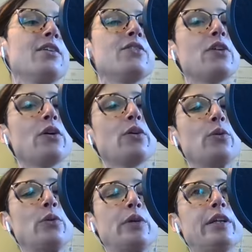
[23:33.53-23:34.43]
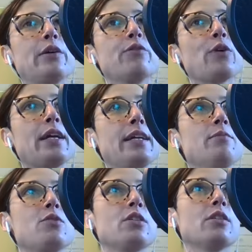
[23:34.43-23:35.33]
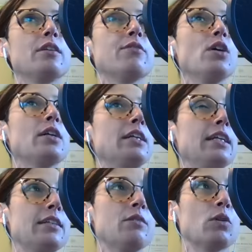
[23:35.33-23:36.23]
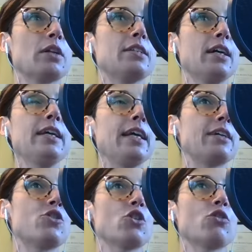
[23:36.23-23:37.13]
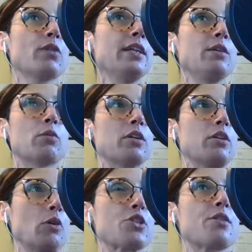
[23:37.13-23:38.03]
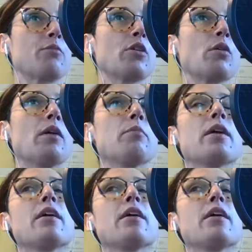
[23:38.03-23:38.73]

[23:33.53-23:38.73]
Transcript: So, you know, for him to live on, and he didn't want to die, he had children, he wanted to watch them grow up.